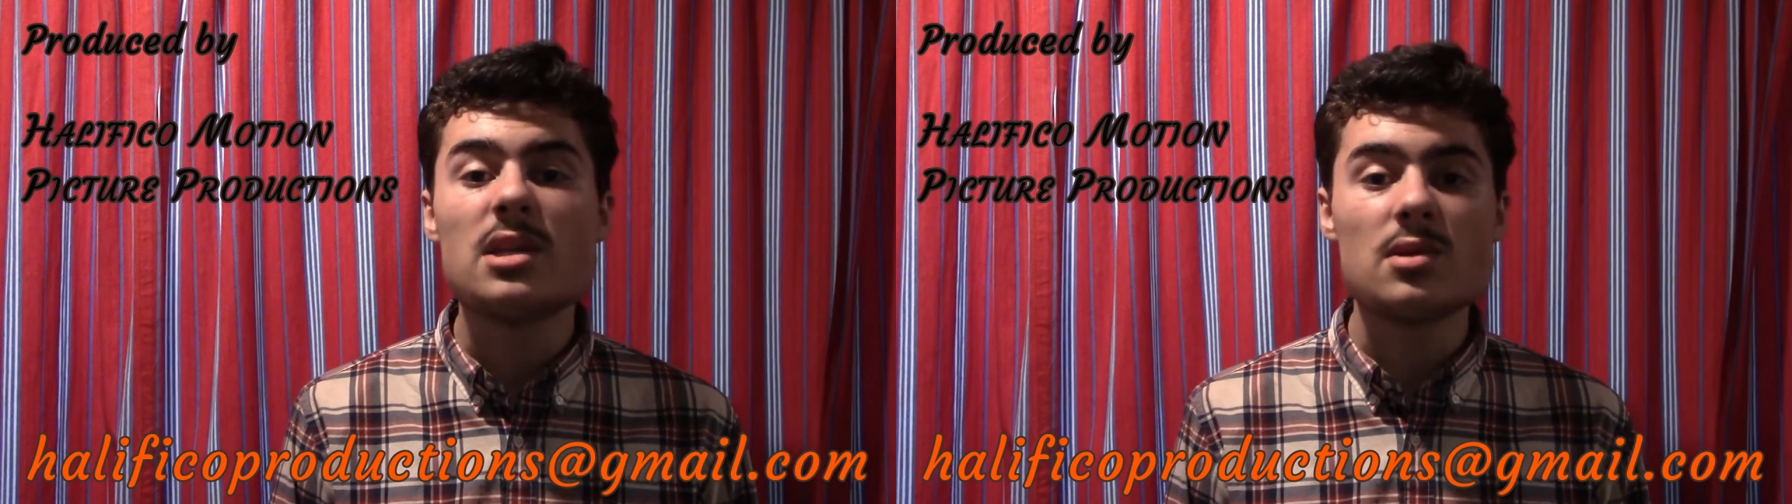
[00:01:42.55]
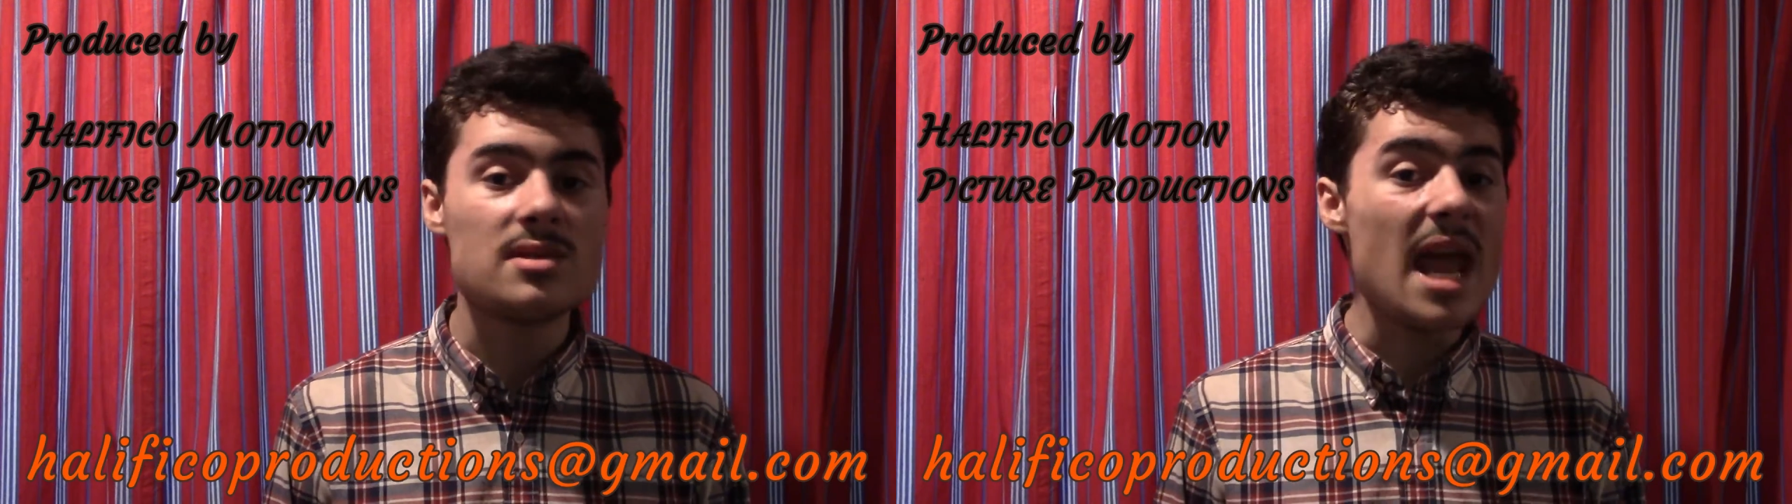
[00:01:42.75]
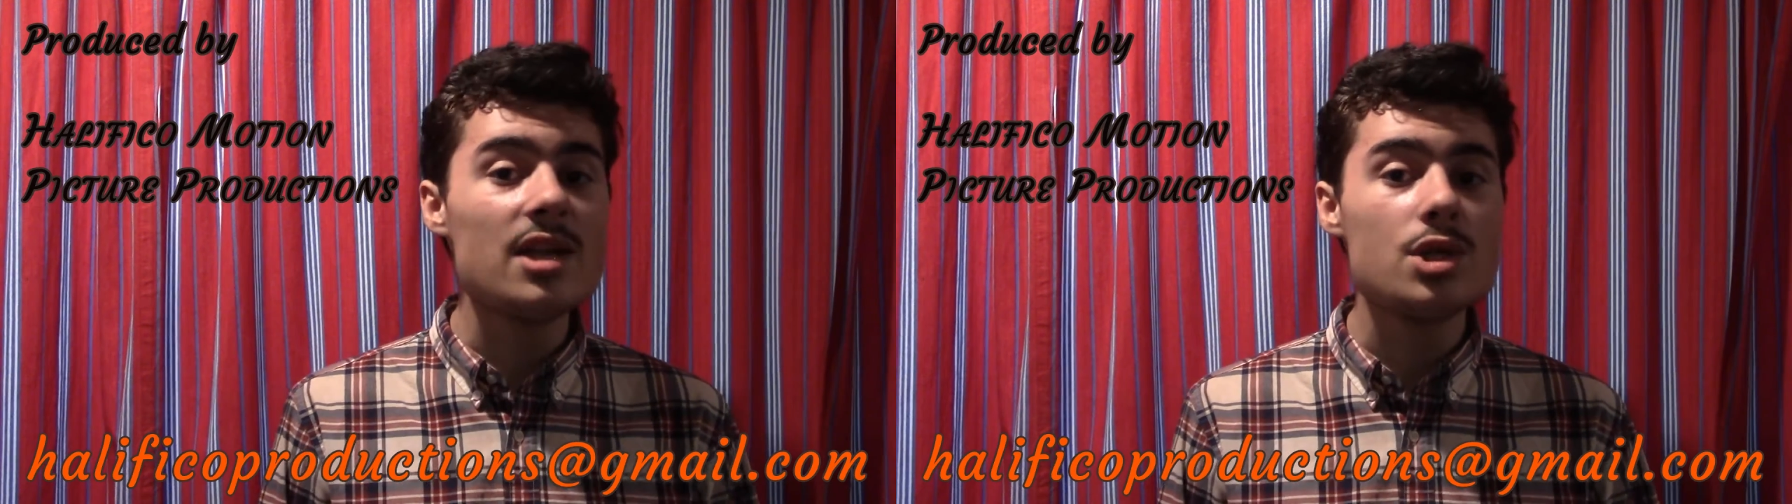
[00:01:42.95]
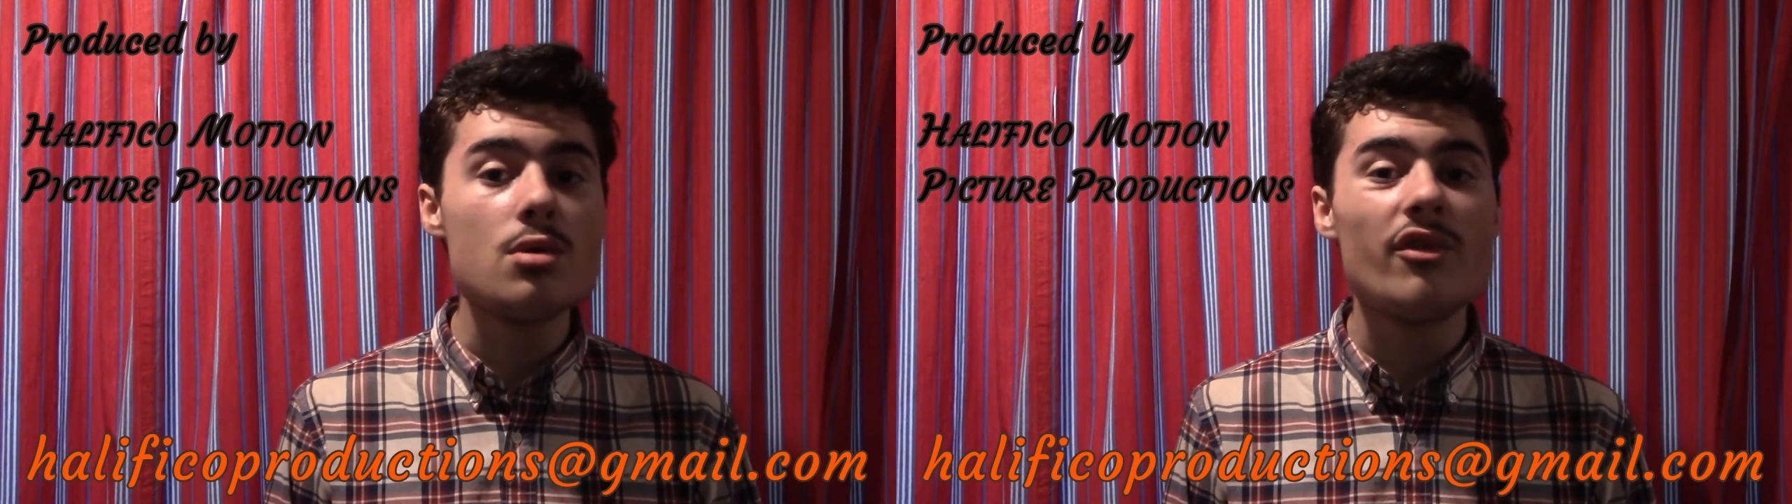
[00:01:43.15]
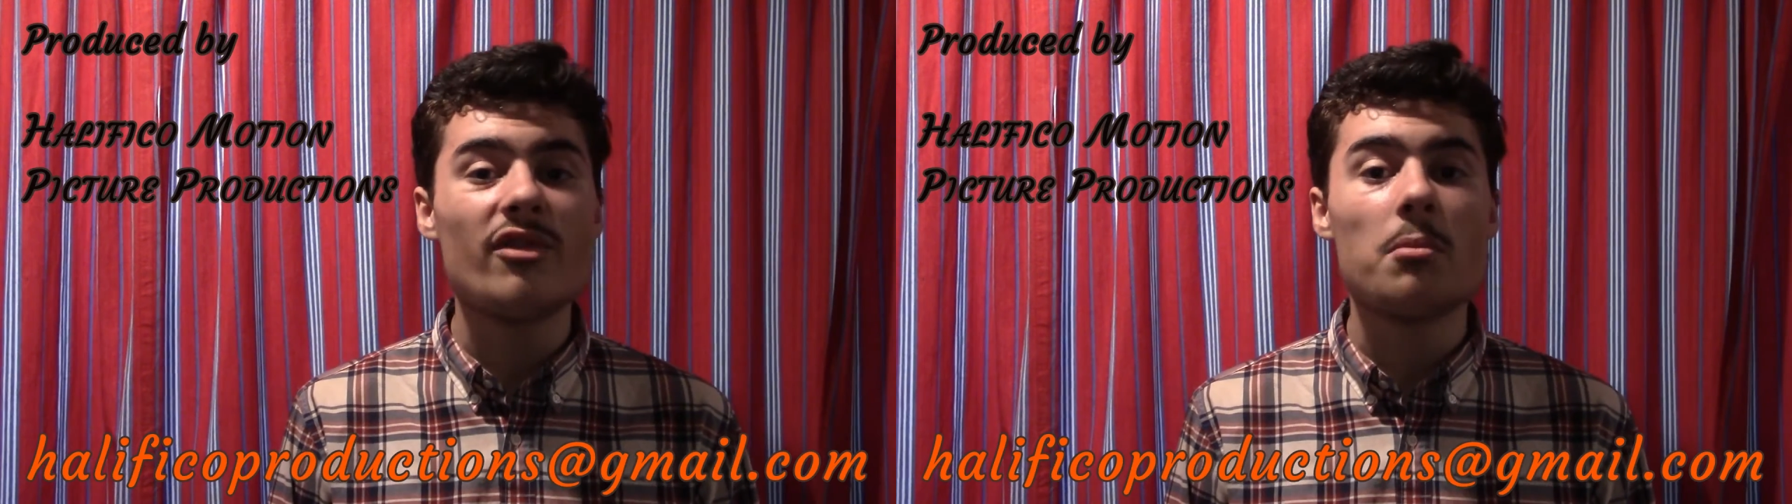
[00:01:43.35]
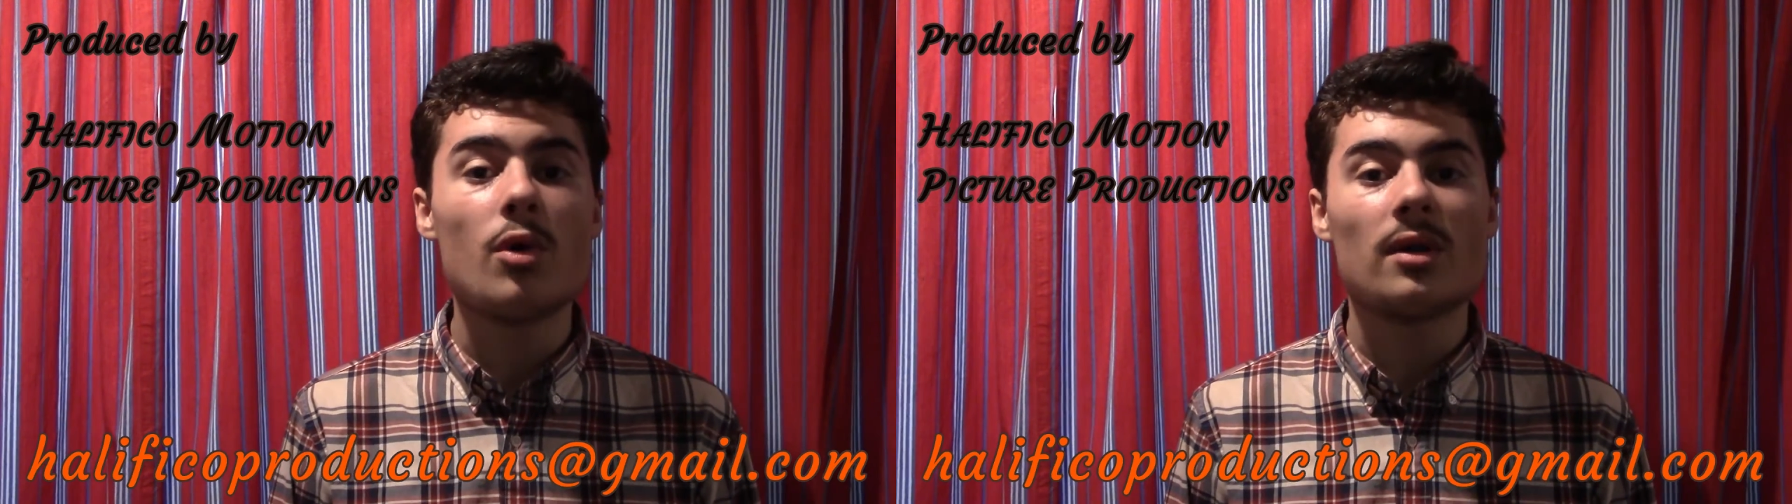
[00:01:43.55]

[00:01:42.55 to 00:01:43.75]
so stay tuned for more